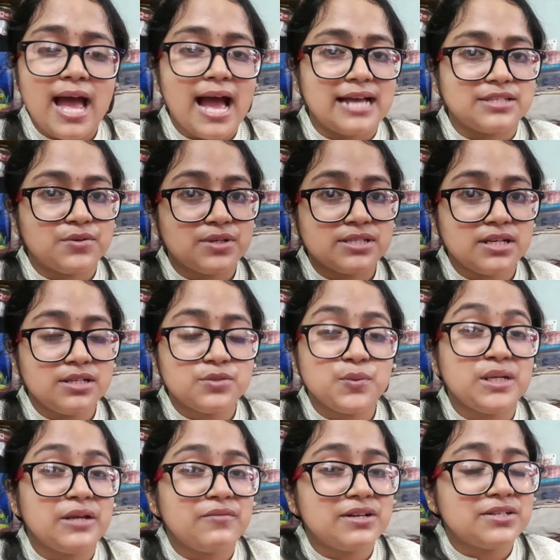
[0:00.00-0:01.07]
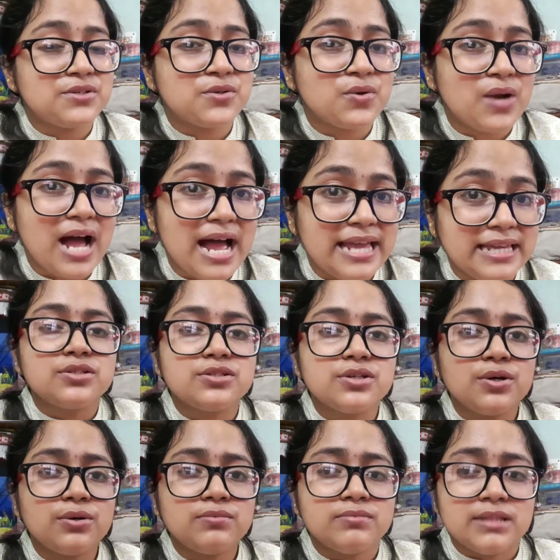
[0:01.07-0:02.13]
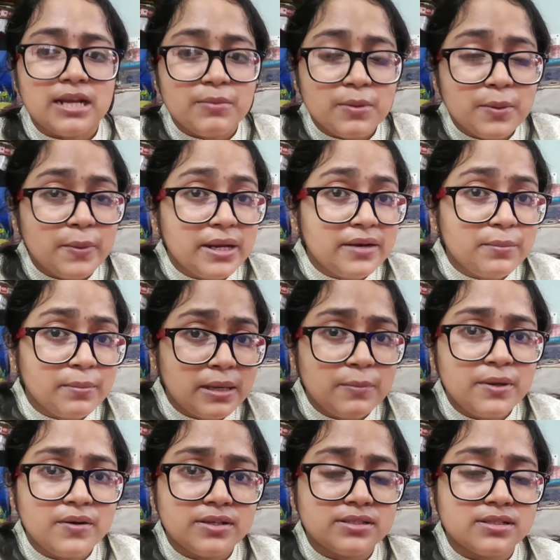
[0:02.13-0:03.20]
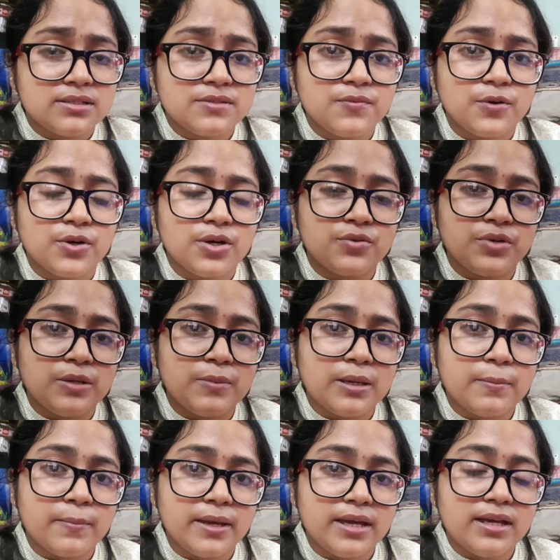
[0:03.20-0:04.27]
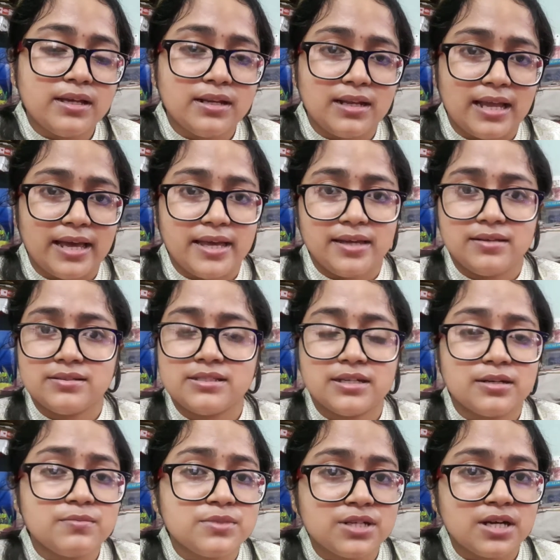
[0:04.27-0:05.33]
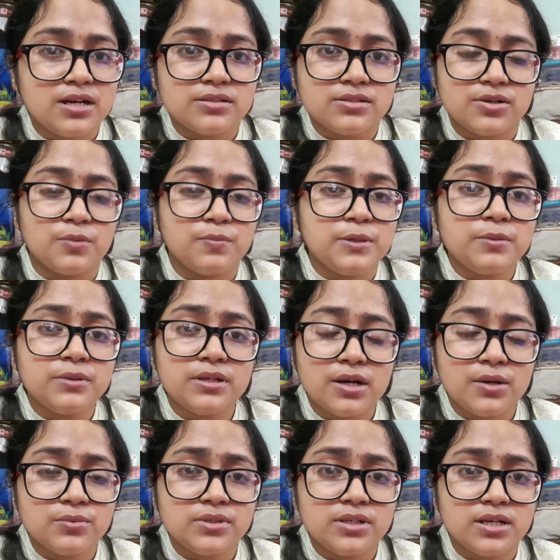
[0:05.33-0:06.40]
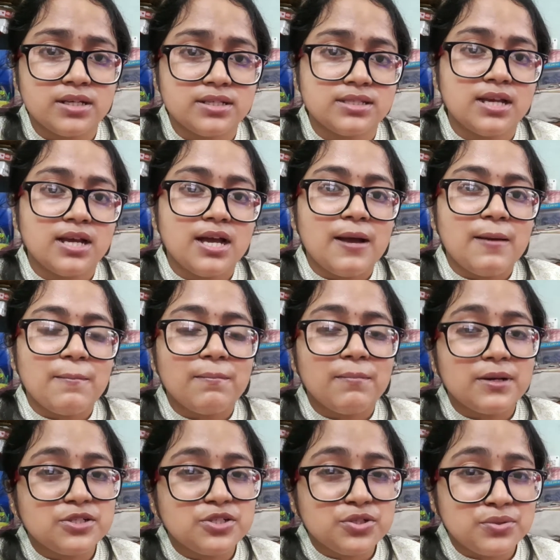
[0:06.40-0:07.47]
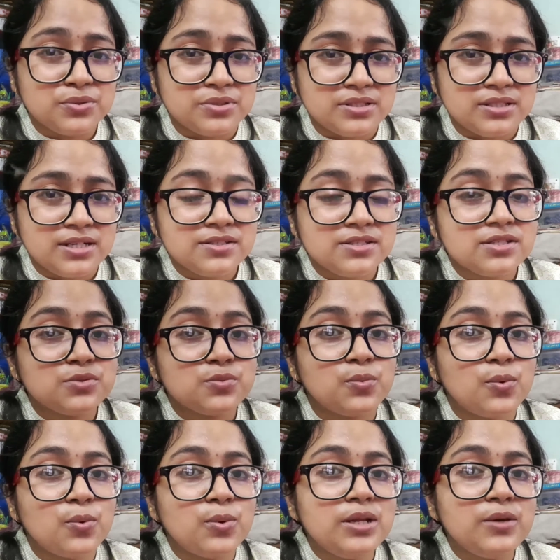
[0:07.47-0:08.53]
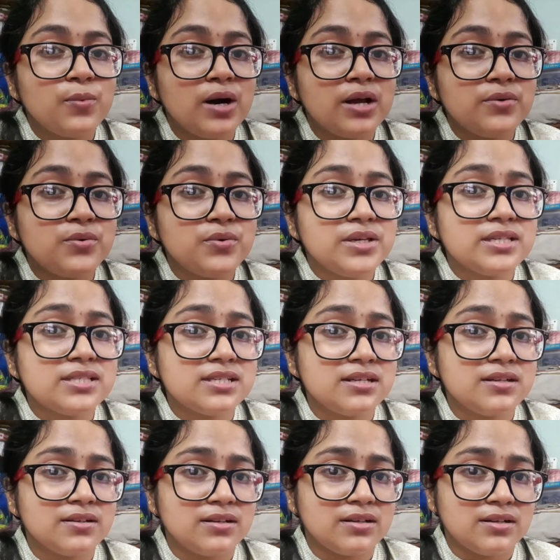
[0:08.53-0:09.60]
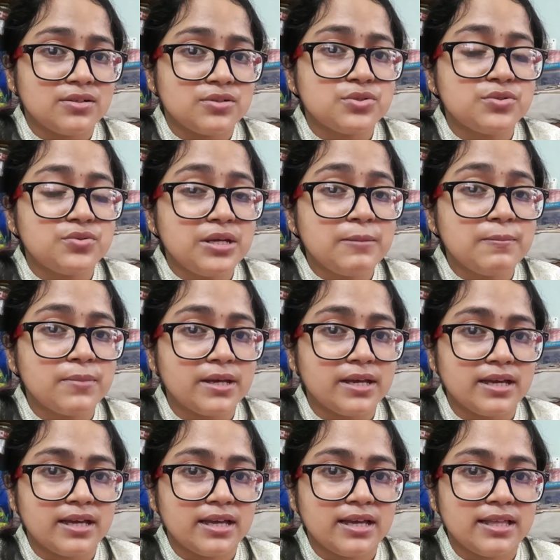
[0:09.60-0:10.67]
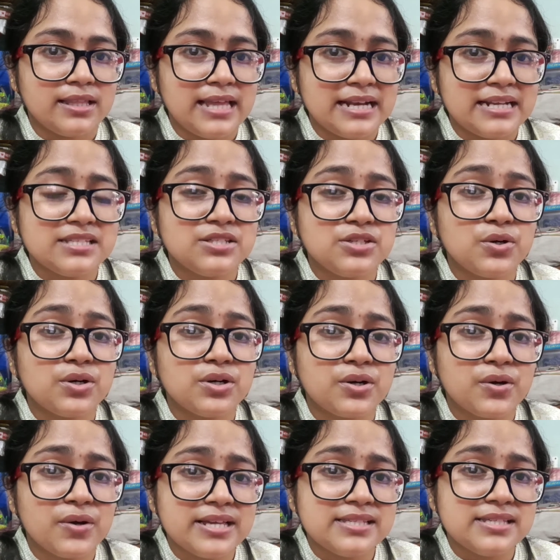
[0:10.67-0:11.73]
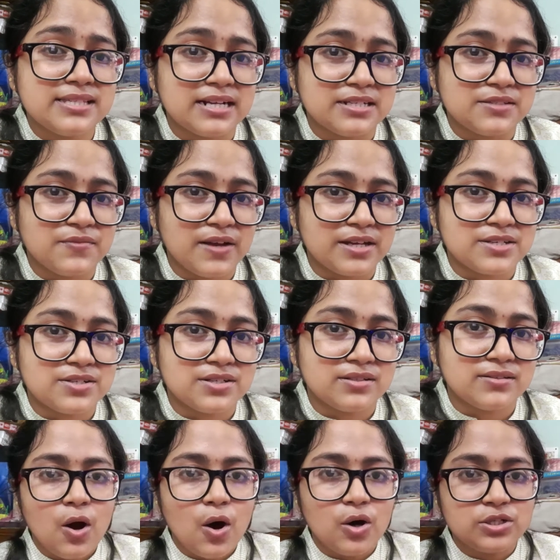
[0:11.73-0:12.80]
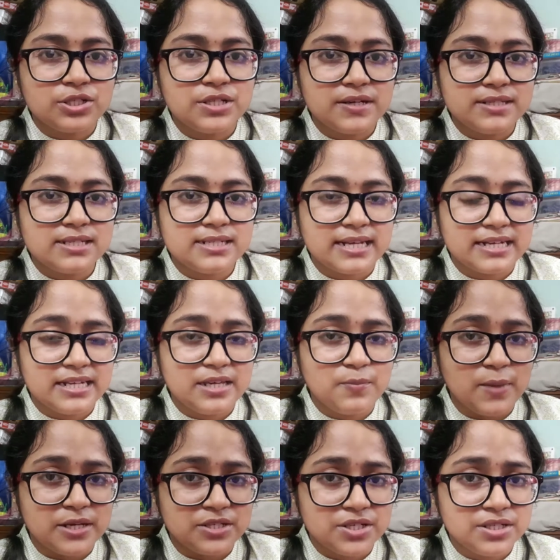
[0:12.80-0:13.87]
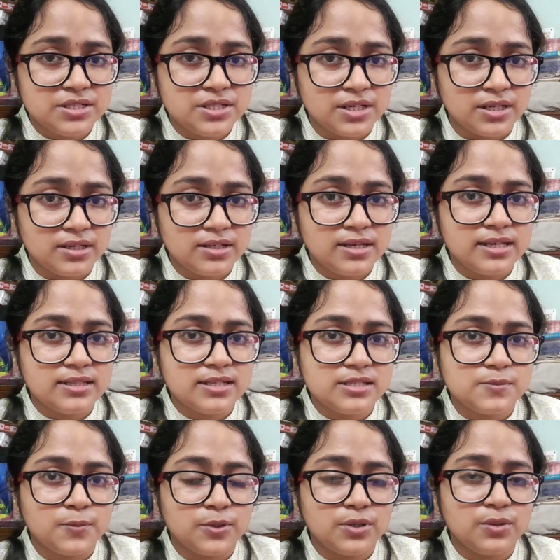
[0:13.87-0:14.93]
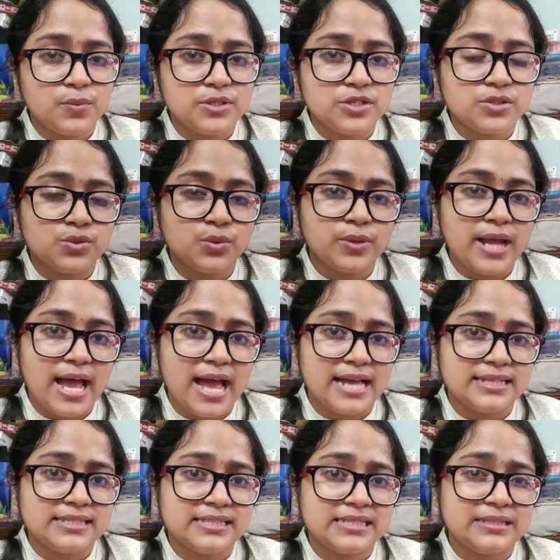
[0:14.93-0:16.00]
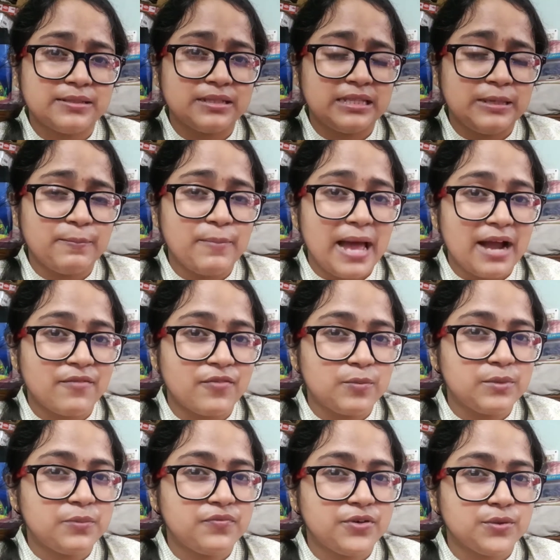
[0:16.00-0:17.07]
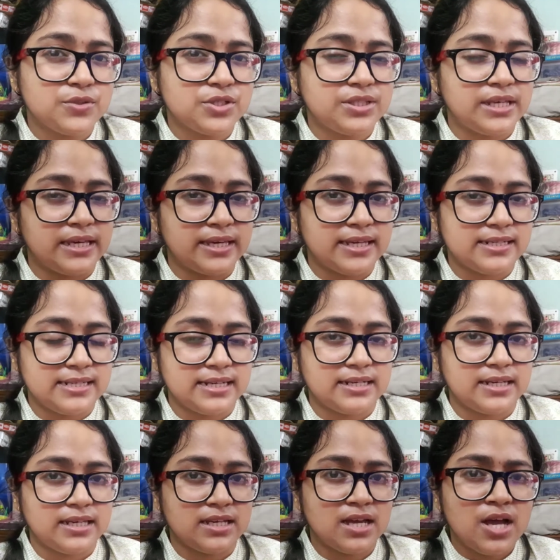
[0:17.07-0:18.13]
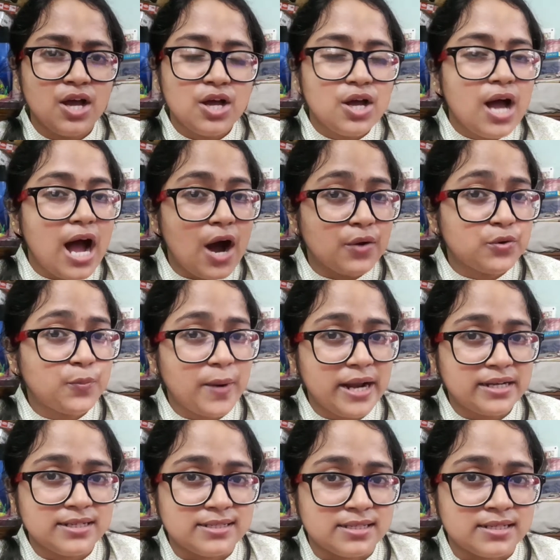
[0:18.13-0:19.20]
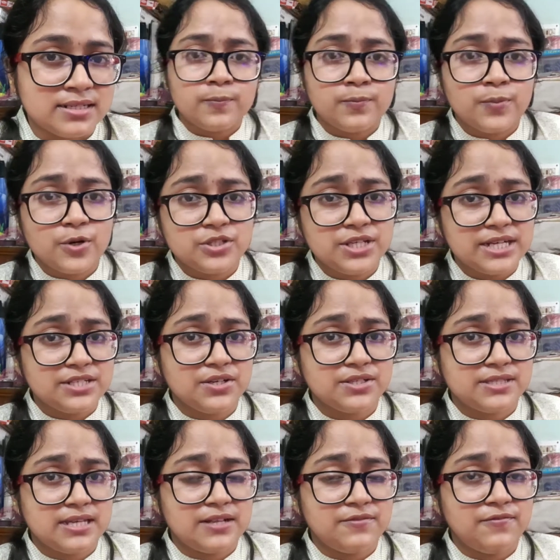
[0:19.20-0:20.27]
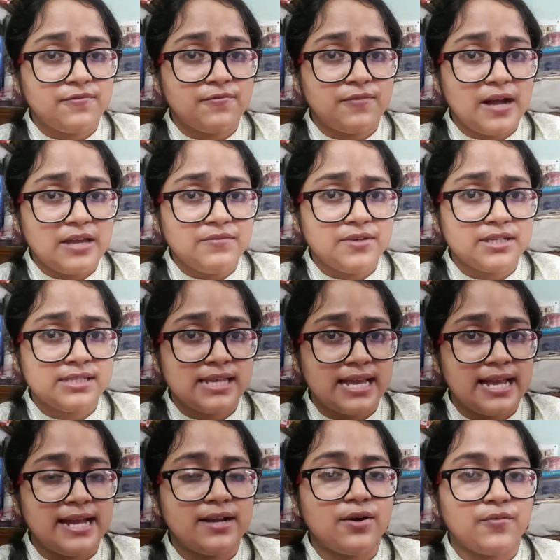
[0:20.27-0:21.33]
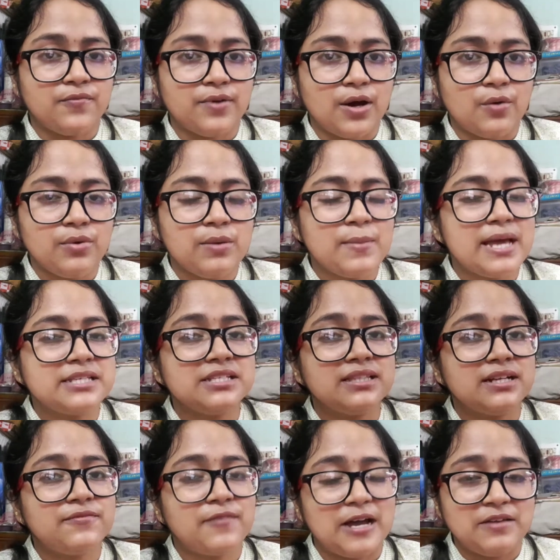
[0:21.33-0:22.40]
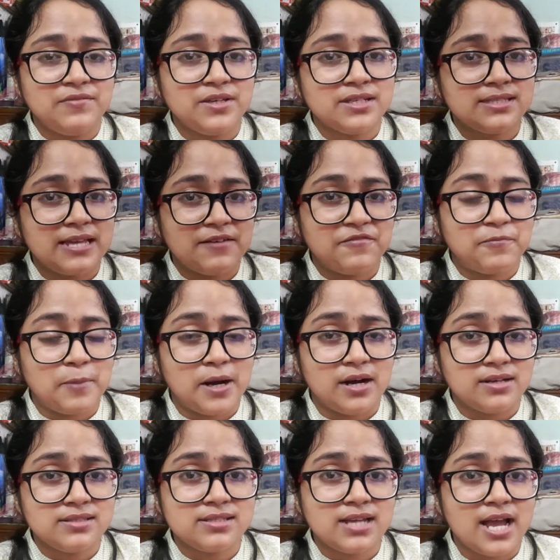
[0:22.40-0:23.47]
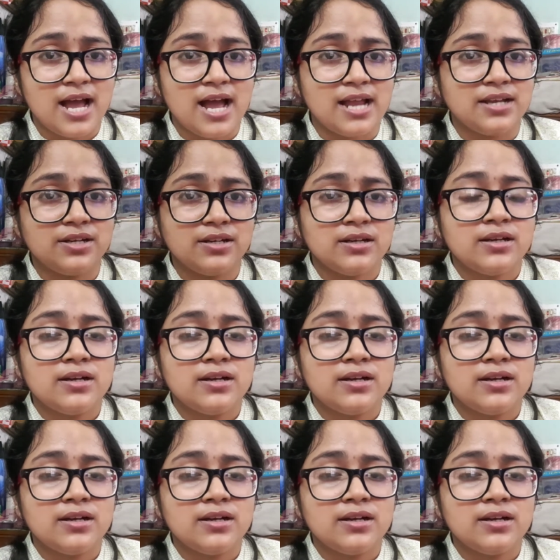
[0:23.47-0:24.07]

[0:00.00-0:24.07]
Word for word: as a result we never try so there may be maybe reasons for not dreaming big like circumstance or people around us but dude there's just only one reason to dream big that is your crazy satisfaction also there is a technique mentioned here in this book which is known as the back from the future thinking technique how to practice it project yourself five years ahead of now imagine that five years have passed and